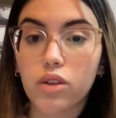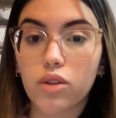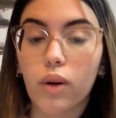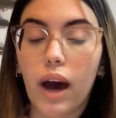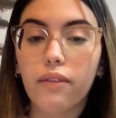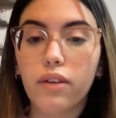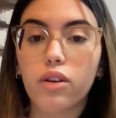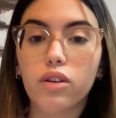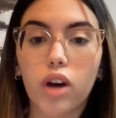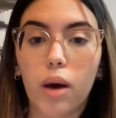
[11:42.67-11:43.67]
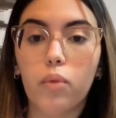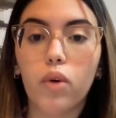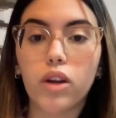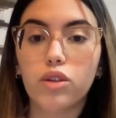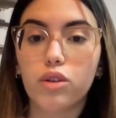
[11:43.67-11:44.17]
So have your top
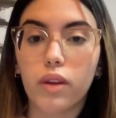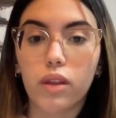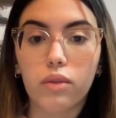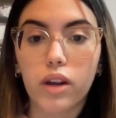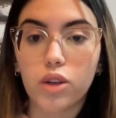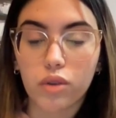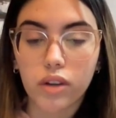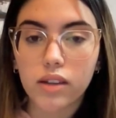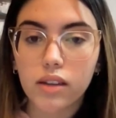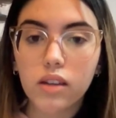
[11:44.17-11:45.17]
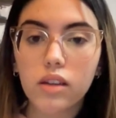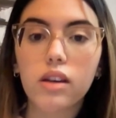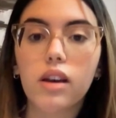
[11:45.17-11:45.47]
1, 2, and 3 choices.